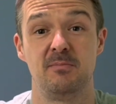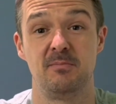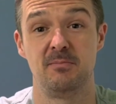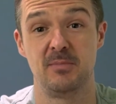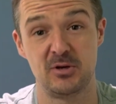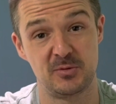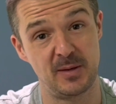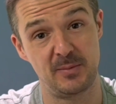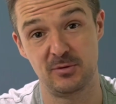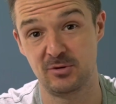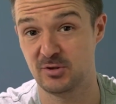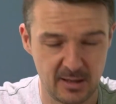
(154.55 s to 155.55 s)
Most people
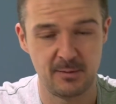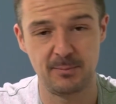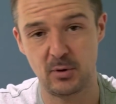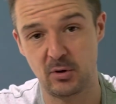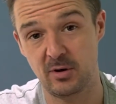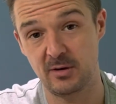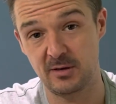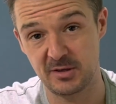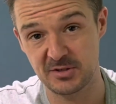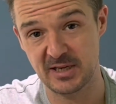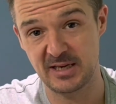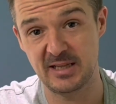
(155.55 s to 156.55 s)
just. But on
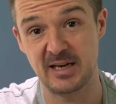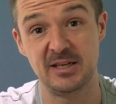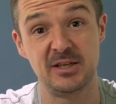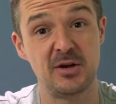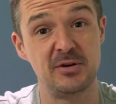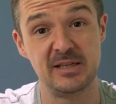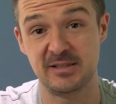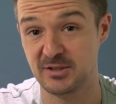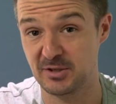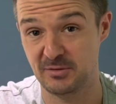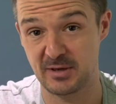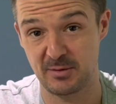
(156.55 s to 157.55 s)
saying that, you don't need to
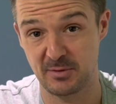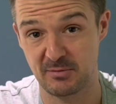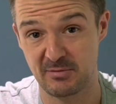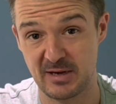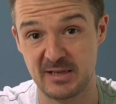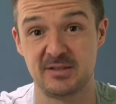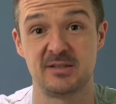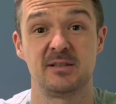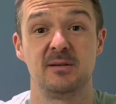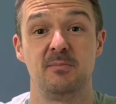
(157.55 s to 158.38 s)
do that with a rest.